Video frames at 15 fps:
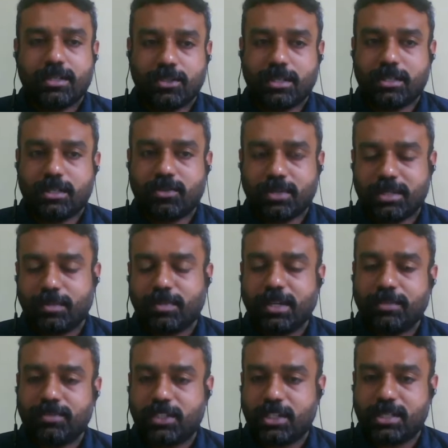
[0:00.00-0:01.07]
So this was a
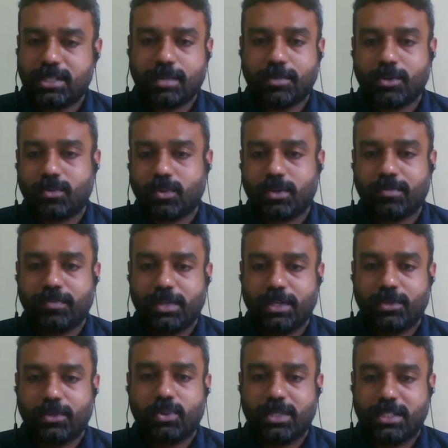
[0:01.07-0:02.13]
brief gist about what we
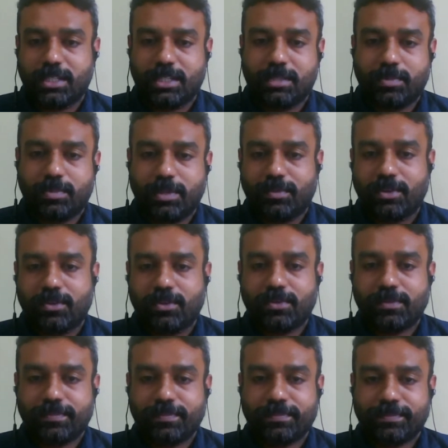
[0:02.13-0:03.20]
do in
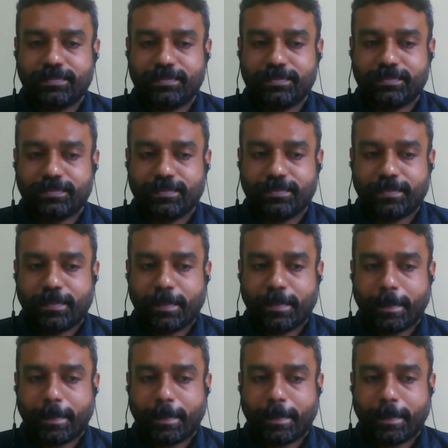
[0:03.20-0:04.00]
JSP.